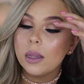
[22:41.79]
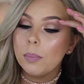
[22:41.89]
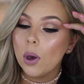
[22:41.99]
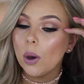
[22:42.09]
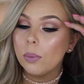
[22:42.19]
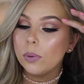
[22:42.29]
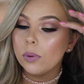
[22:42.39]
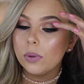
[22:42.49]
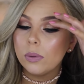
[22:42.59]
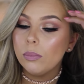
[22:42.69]
the
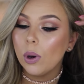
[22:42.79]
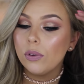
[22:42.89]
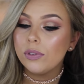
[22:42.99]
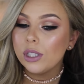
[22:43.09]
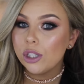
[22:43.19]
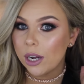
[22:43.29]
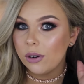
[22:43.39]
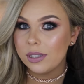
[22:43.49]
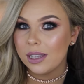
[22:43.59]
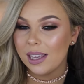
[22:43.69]
purple mauvey
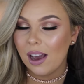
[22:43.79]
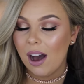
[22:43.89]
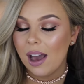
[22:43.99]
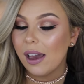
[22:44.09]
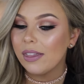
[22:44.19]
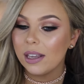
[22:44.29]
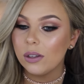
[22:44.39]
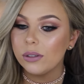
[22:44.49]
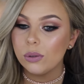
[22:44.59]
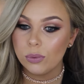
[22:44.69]
shadows in the eye. I think it
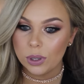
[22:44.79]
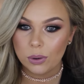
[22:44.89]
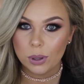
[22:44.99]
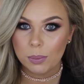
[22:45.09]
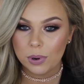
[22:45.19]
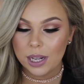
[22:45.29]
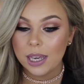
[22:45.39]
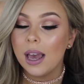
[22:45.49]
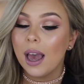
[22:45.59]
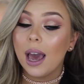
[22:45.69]
looks really, really pretty.